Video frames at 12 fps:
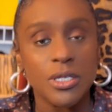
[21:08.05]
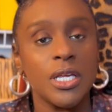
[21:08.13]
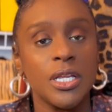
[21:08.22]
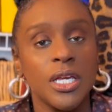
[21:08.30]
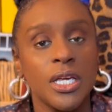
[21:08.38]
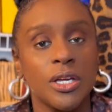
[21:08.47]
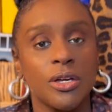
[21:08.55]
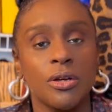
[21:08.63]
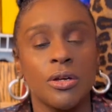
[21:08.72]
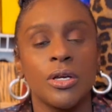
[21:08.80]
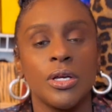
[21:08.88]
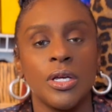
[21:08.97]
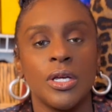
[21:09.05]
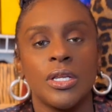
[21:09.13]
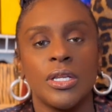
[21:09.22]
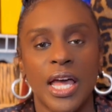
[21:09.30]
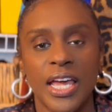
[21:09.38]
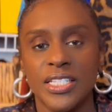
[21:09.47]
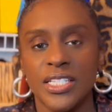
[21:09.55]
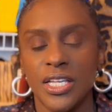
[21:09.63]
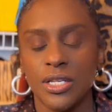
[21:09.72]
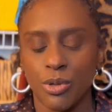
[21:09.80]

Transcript: in here nicely.